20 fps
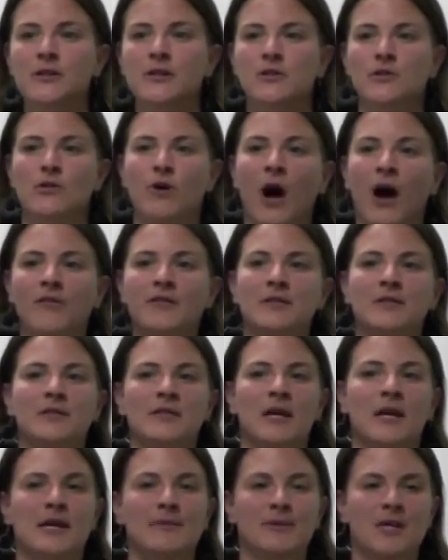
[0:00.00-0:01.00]
And so
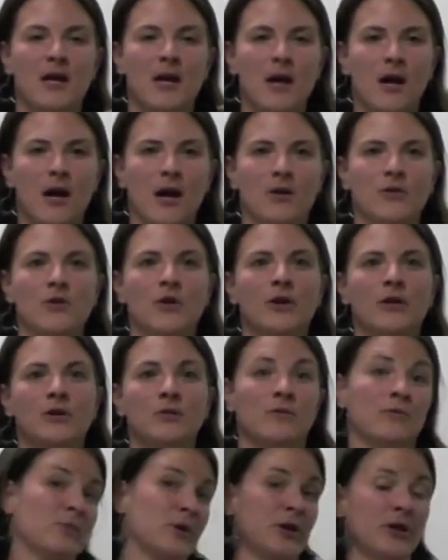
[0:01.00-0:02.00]
oftentimes, I'll notice
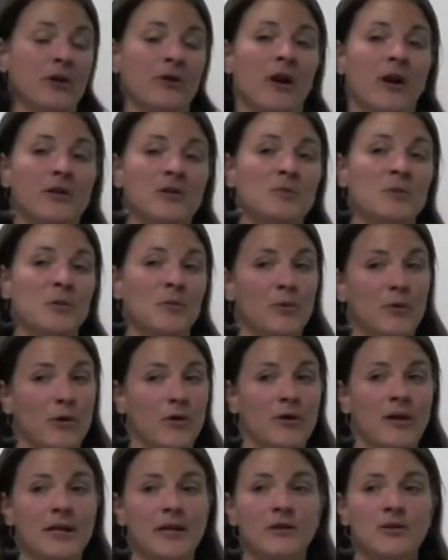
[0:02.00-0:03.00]
with Mercury Uranus people,
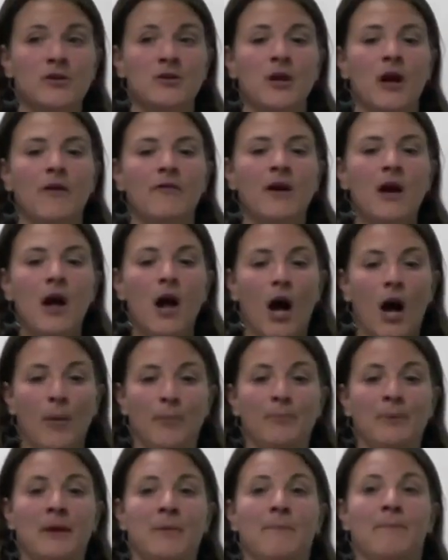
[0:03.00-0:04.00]
or like yourself, I'll
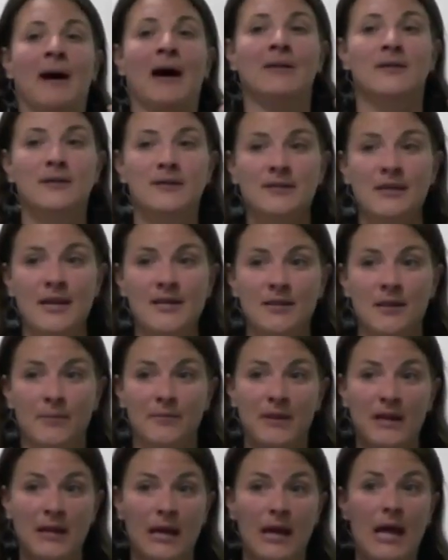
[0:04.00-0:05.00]
be about to say
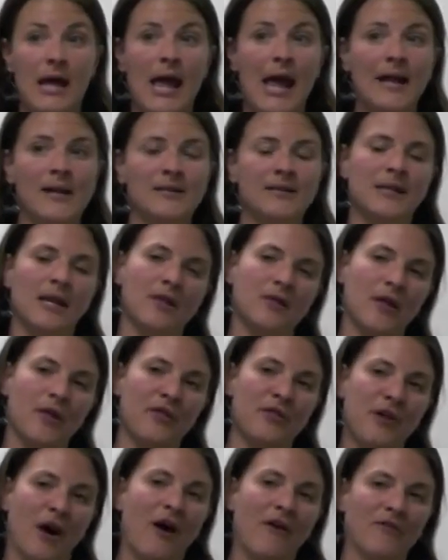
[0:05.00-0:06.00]
something, and it's like the
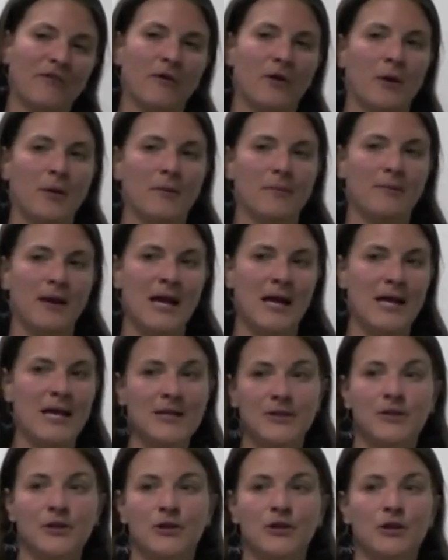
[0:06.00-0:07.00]
thought form
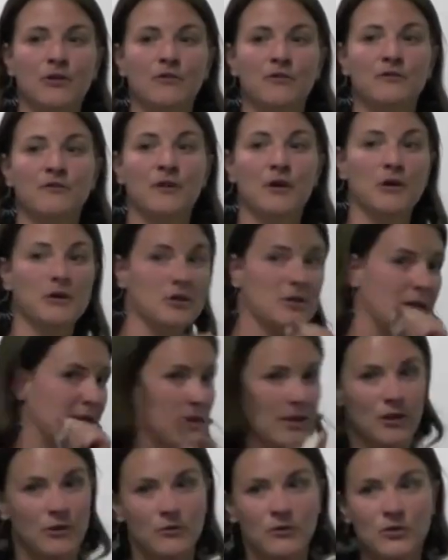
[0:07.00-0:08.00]
entered you first, and
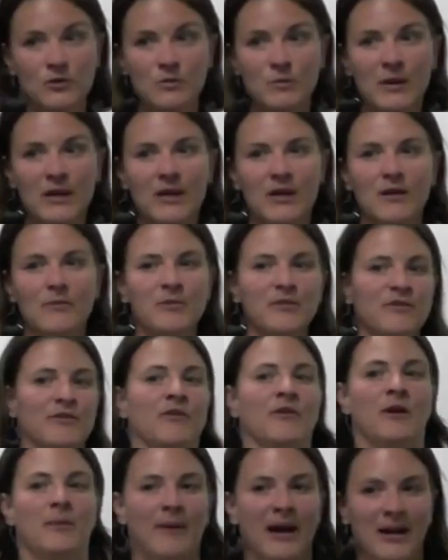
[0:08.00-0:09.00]
then you speak it
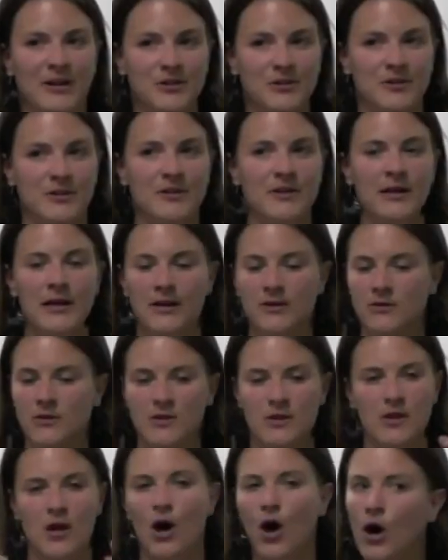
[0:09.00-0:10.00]
before I'm actually there. And you
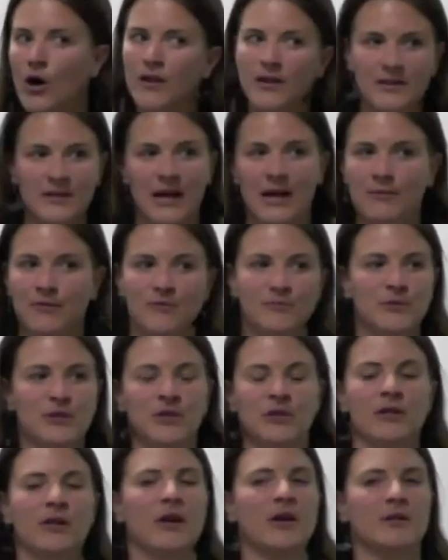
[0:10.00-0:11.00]
see that all the time with
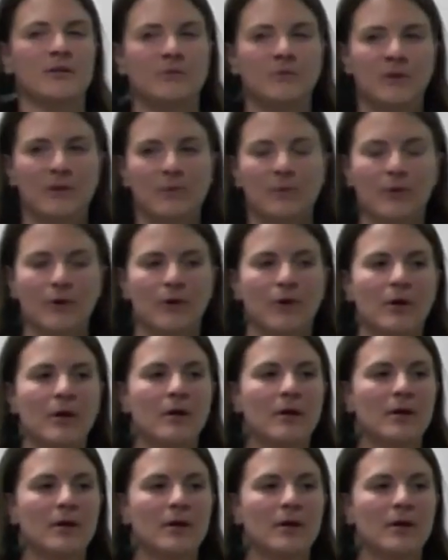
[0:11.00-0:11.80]
Mercury Uranus people.